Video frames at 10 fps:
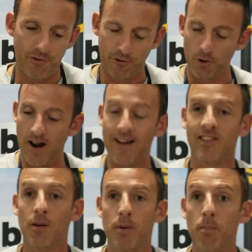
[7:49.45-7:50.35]
through it and
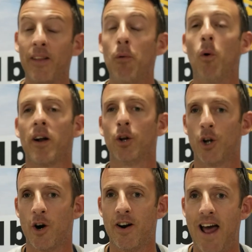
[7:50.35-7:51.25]
some people that want to
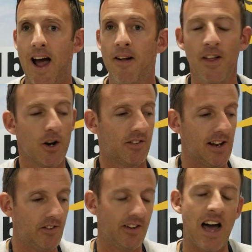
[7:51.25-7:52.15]
learn that you're
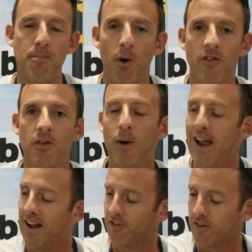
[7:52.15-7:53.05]
teaching that person but
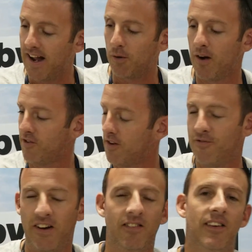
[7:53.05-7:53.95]
answering that question and
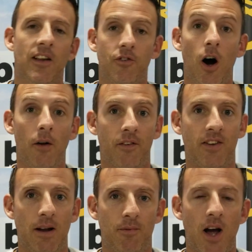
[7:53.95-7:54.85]
fixing this all at the
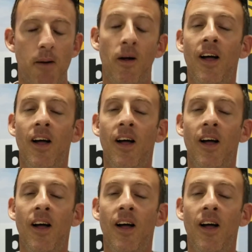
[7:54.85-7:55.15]
same time